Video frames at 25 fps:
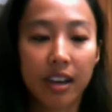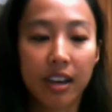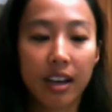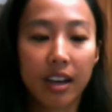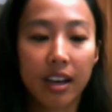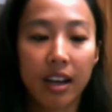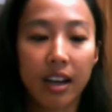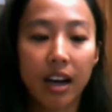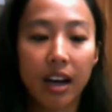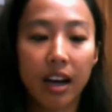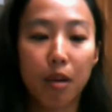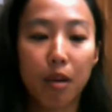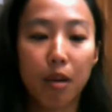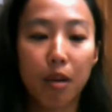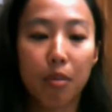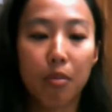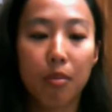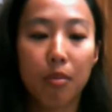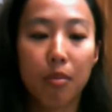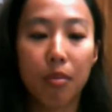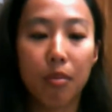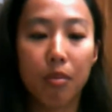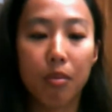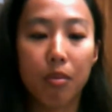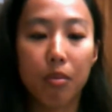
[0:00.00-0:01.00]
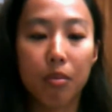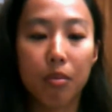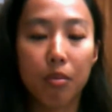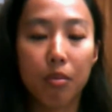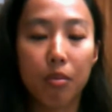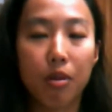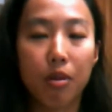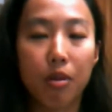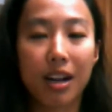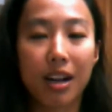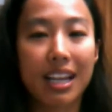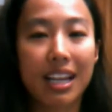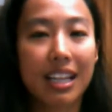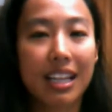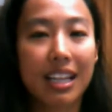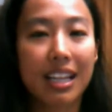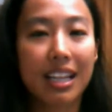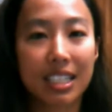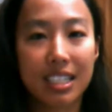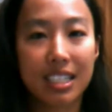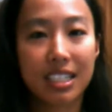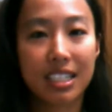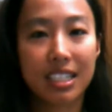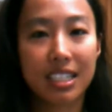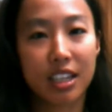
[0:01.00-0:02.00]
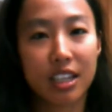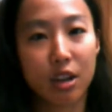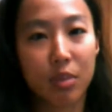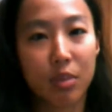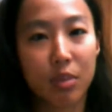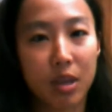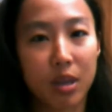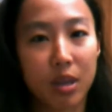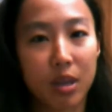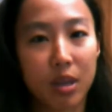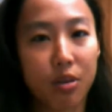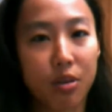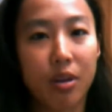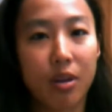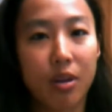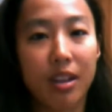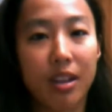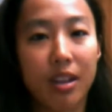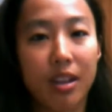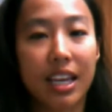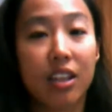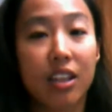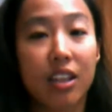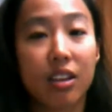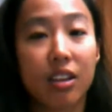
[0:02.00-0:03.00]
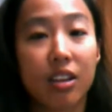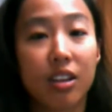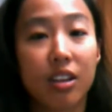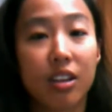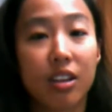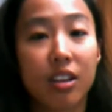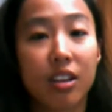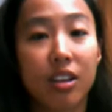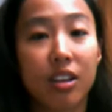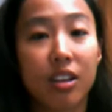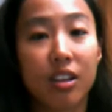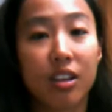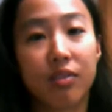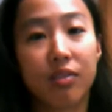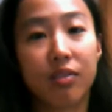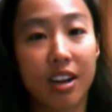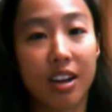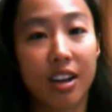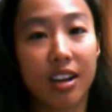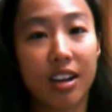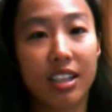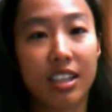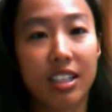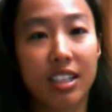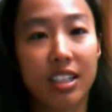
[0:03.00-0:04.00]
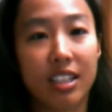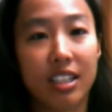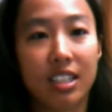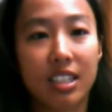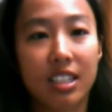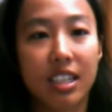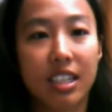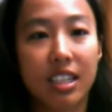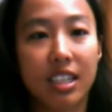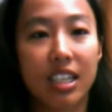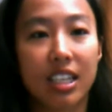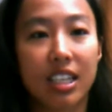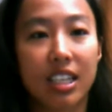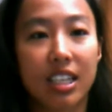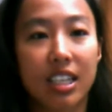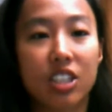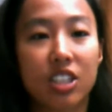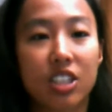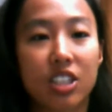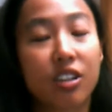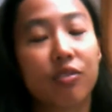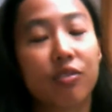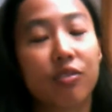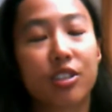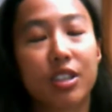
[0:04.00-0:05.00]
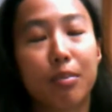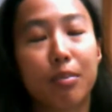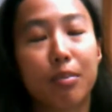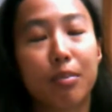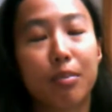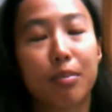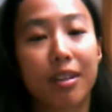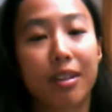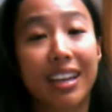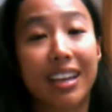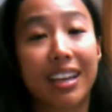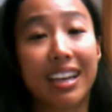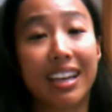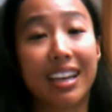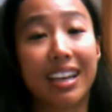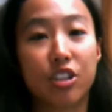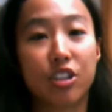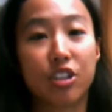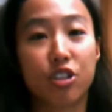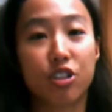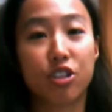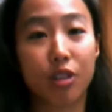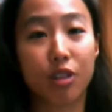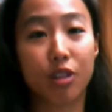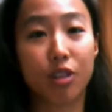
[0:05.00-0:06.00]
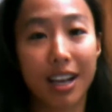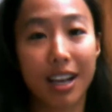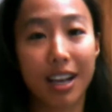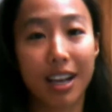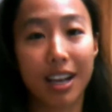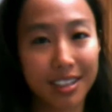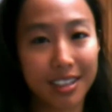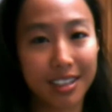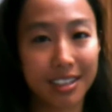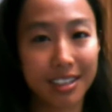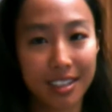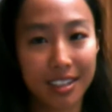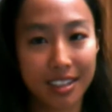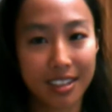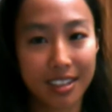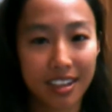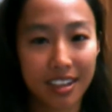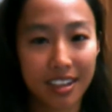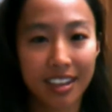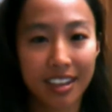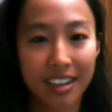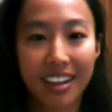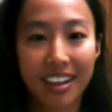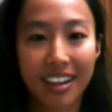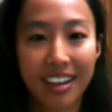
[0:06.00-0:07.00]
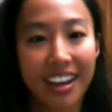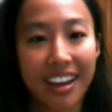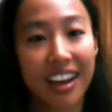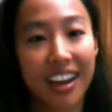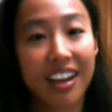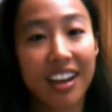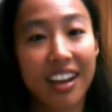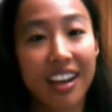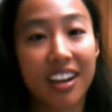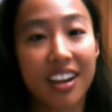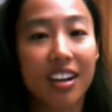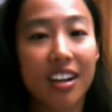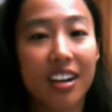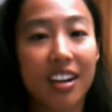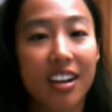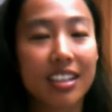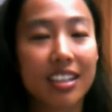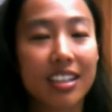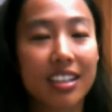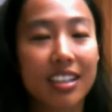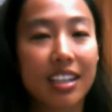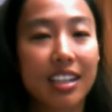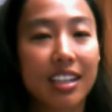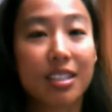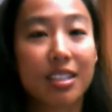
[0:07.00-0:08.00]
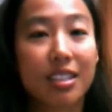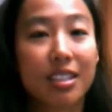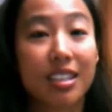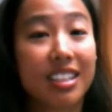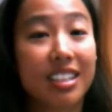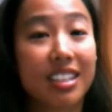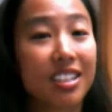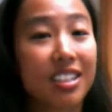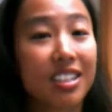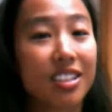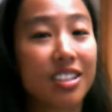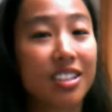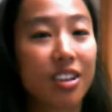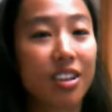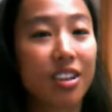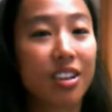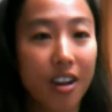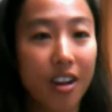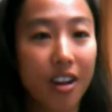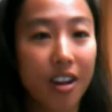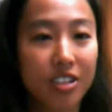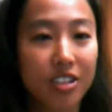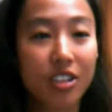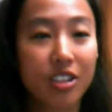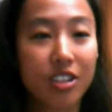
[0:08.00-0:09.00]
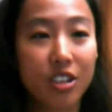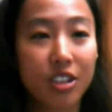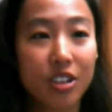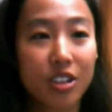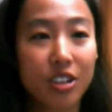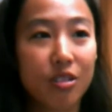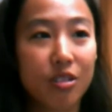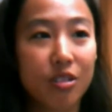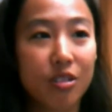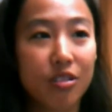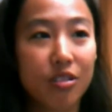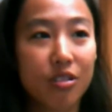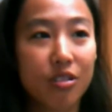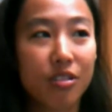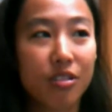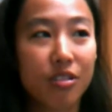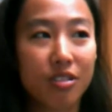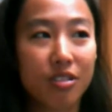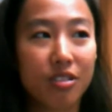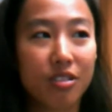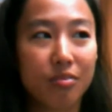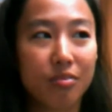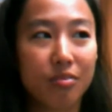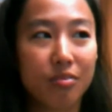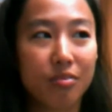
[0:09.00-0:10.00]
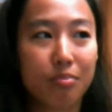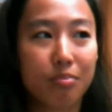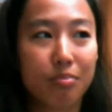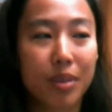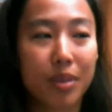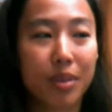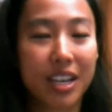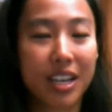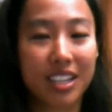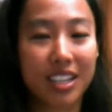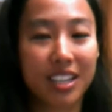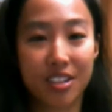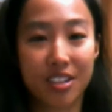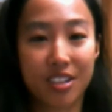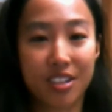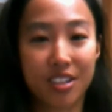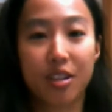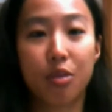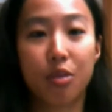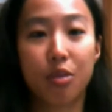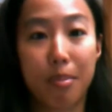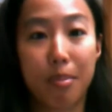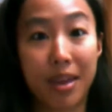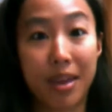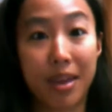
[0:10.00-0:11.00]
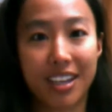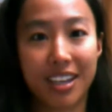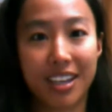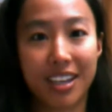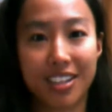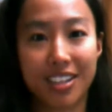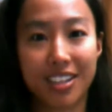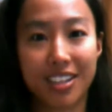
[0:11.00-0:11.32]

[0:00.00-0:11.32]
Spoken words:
Um, what I like to tell people when they look for an orthodontist is to look for someone they can trust. And a lot of times this is hard to do based on a web page.